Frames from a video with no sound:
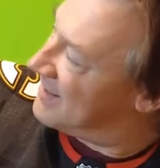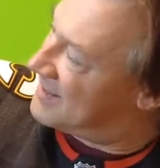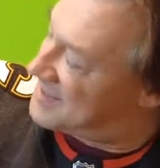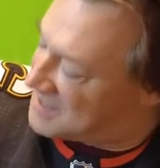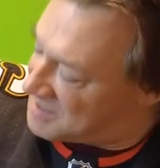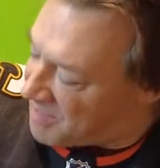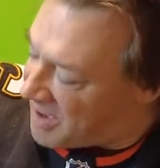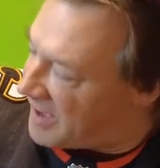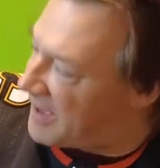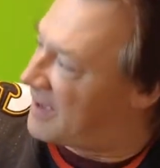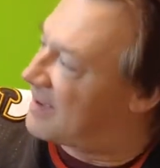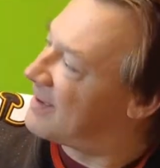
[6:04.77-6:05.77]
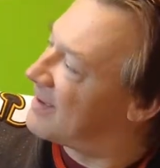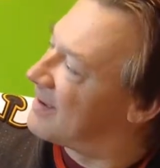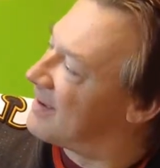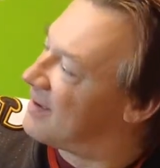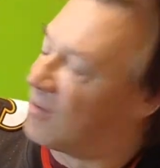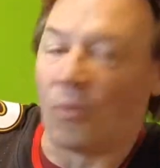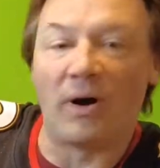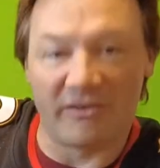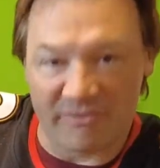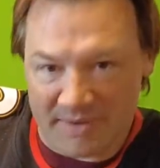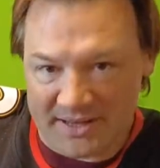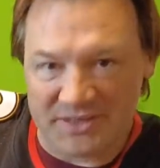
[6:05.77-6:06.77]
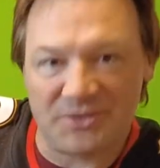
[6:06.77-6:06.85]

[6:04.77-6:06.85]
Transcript: This is my one of my